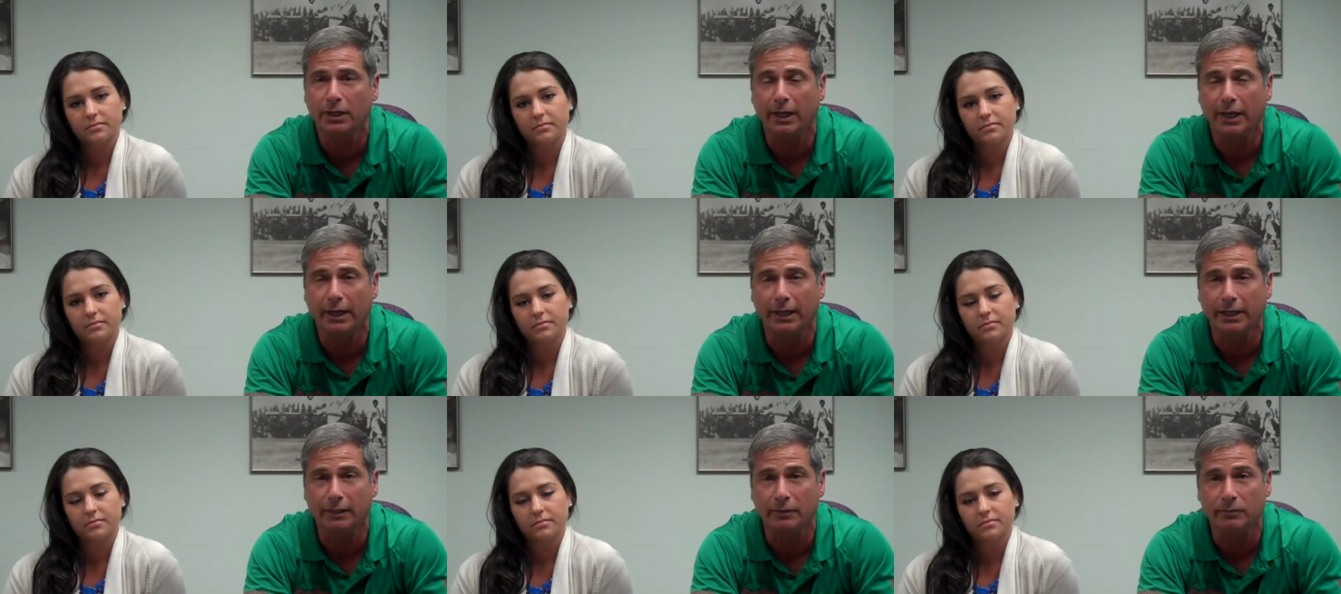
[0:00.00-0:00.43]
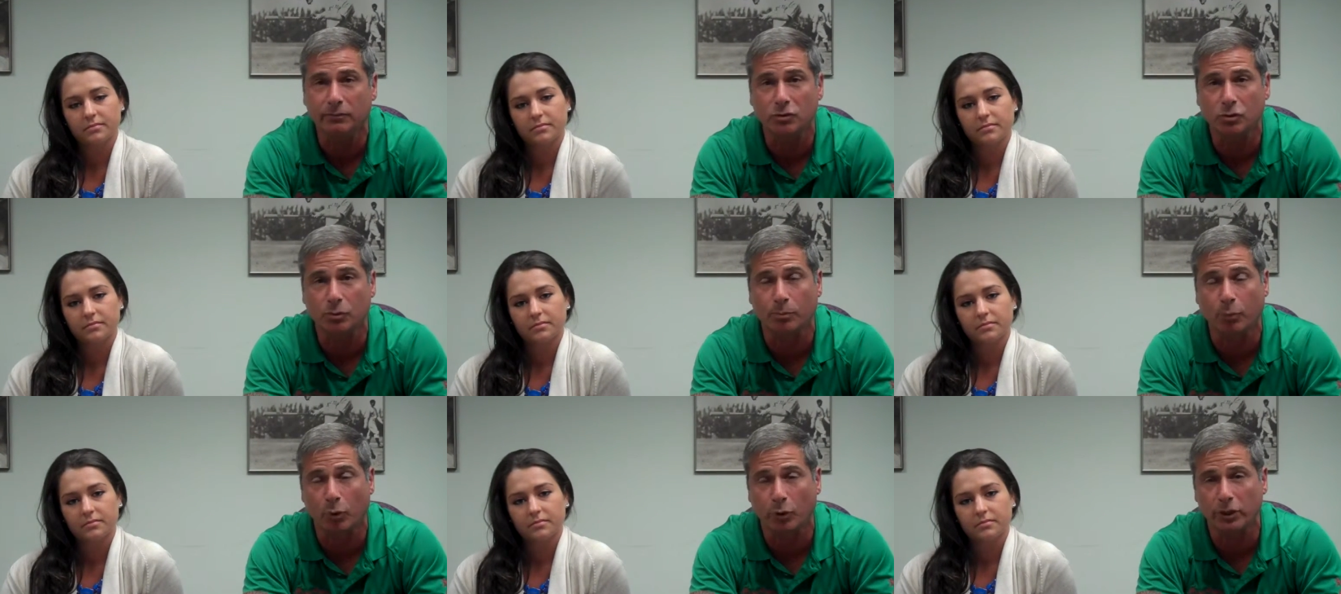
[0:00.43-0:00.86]
Speaker 1: and
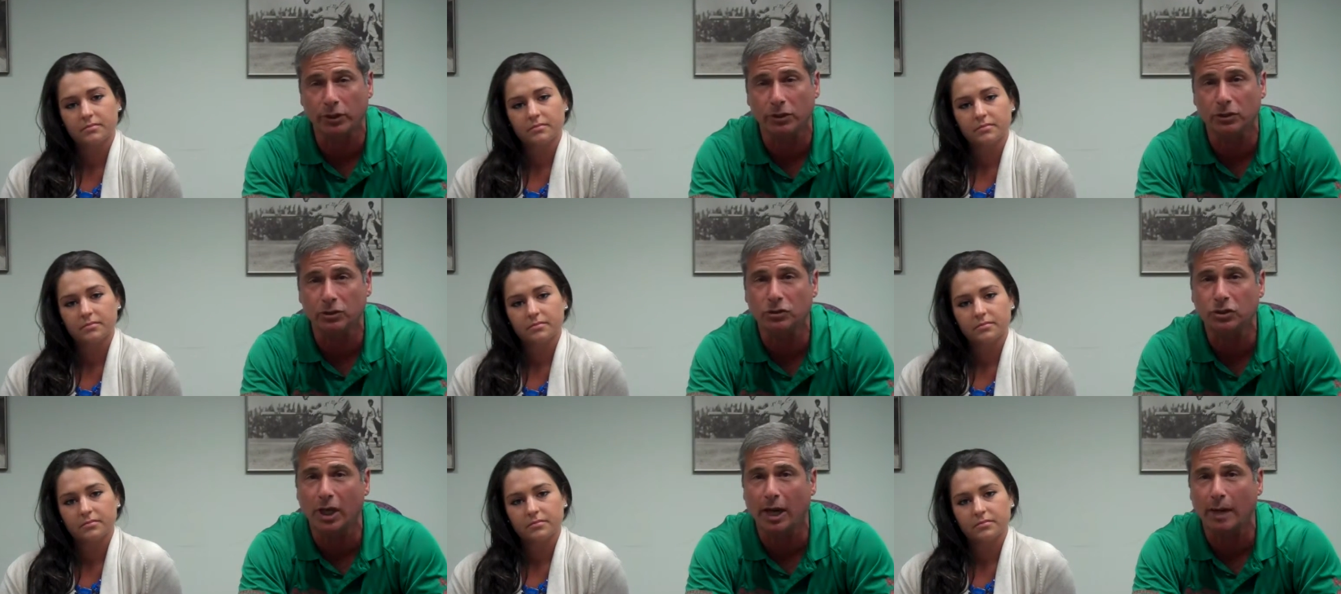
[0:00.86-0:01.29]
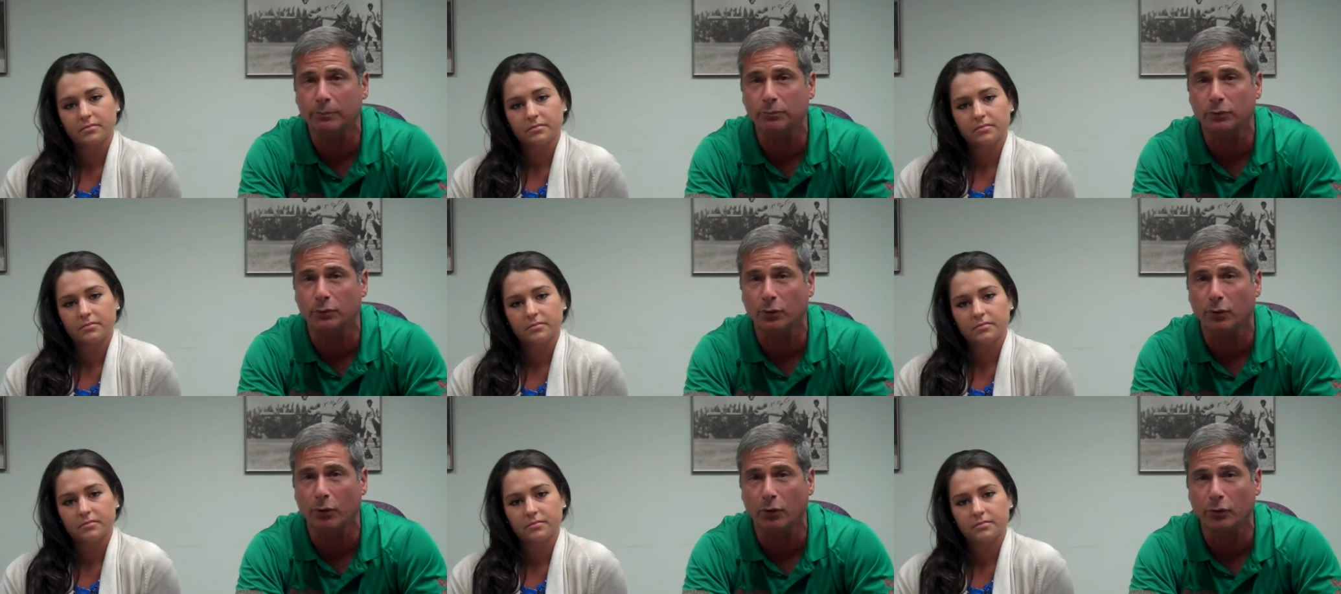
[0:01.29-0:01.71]
supporting the
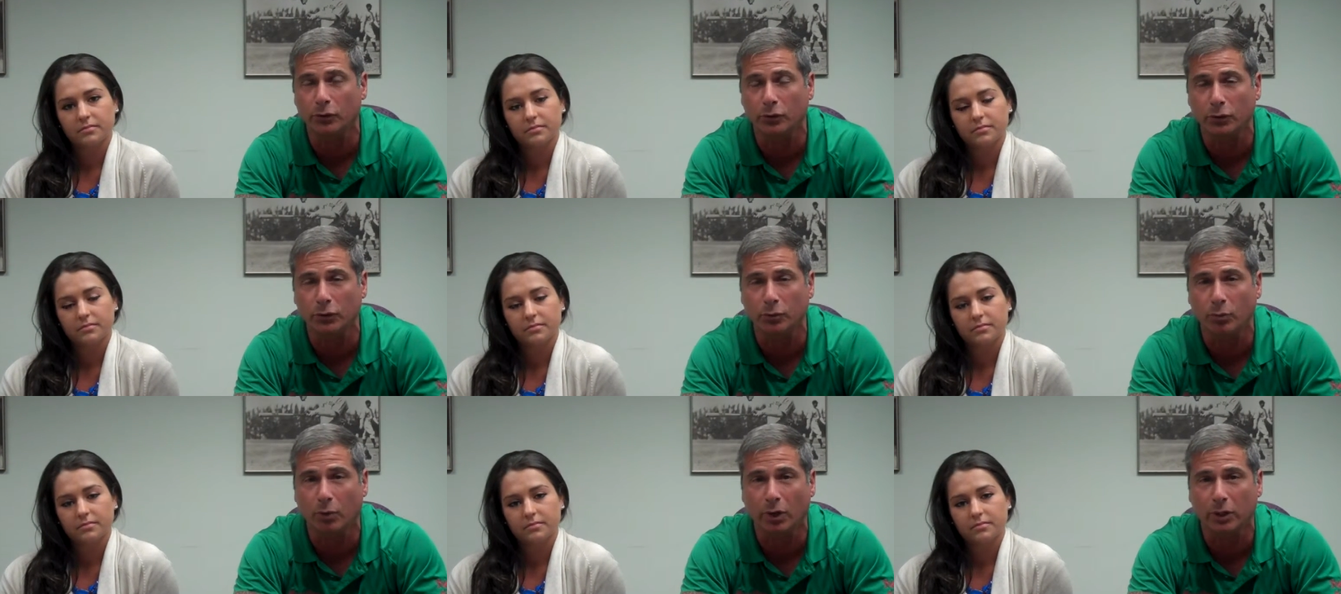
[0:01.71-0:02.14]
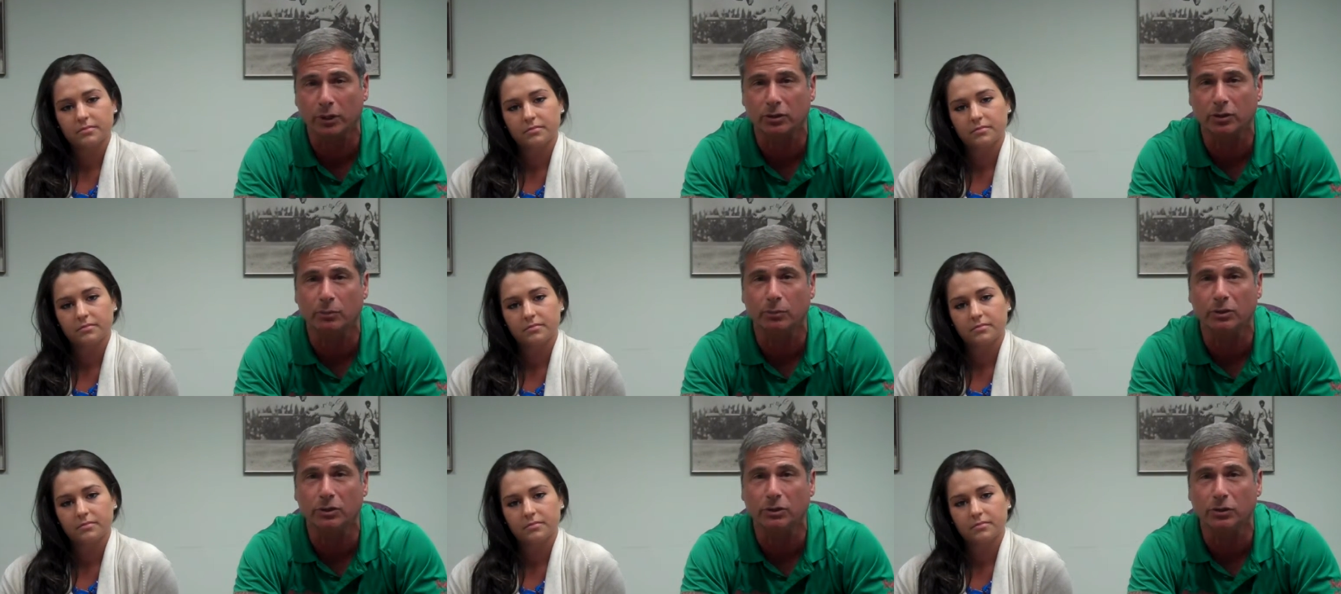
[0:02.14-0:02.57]
chapter and all the good work
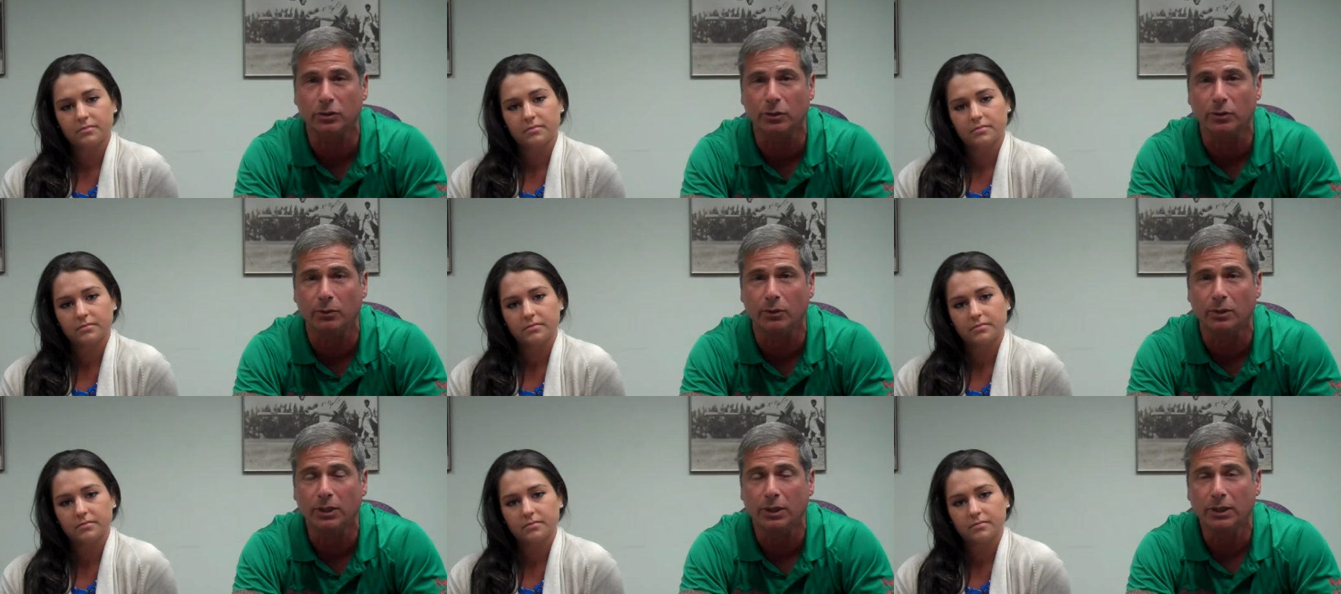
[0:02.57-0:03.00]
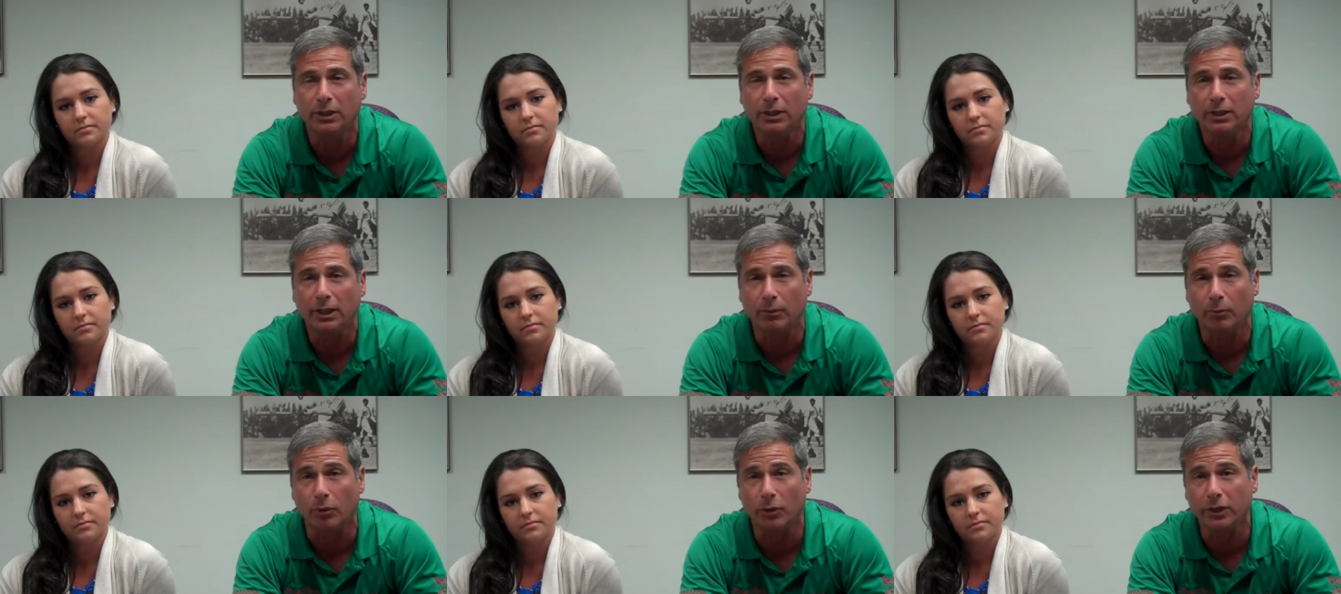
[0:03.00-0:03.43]
that we do.
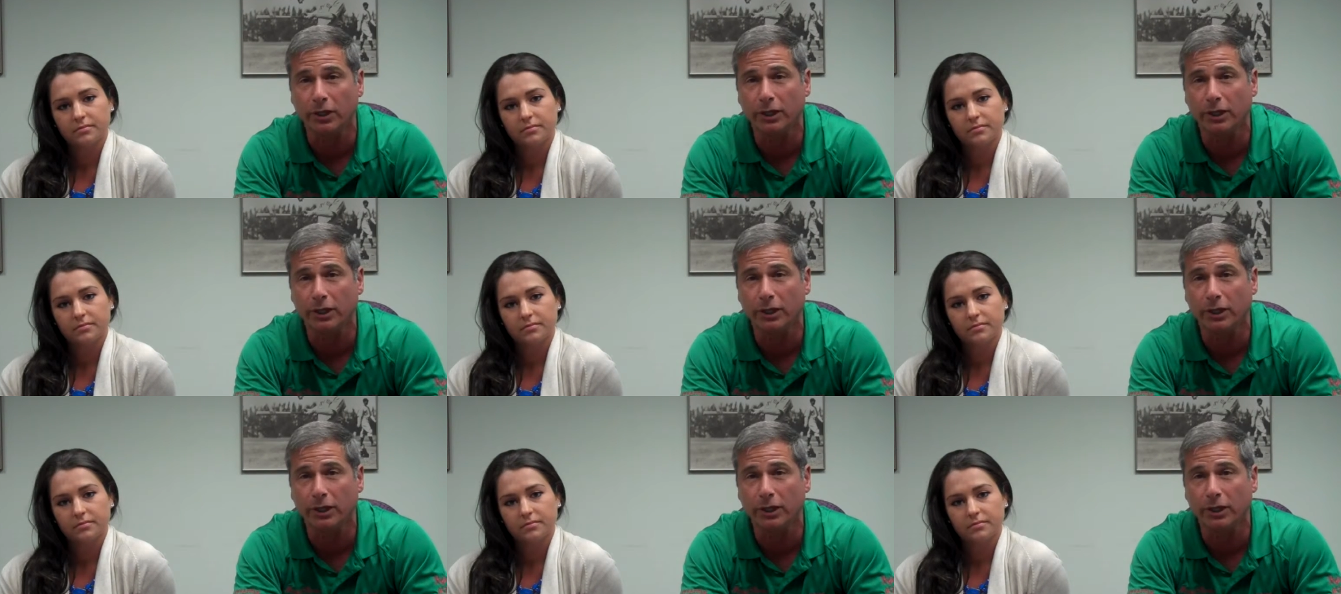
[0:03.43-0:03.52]
And we're